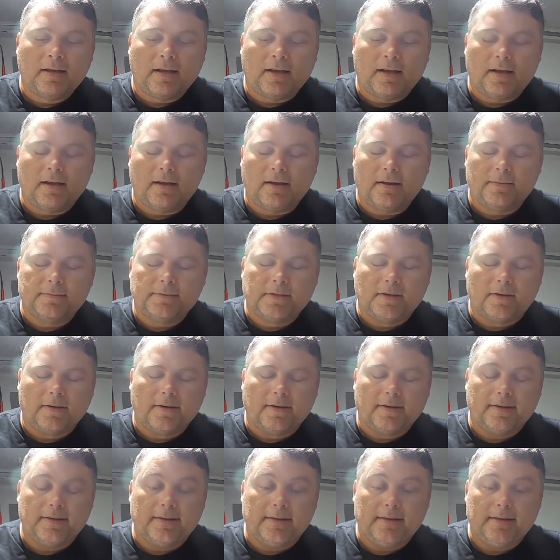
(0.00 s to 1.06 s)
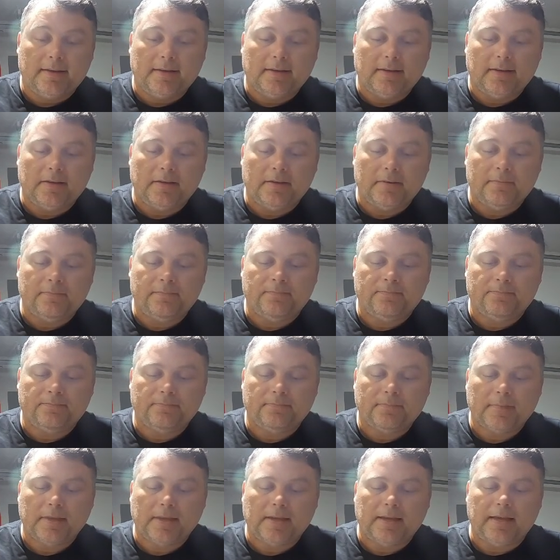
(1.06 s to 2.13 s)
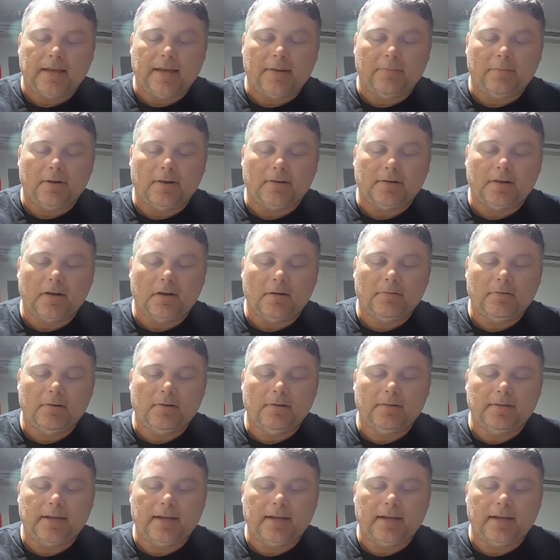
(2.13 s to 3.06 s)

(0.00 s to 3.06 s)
I'm sorry, the GoPro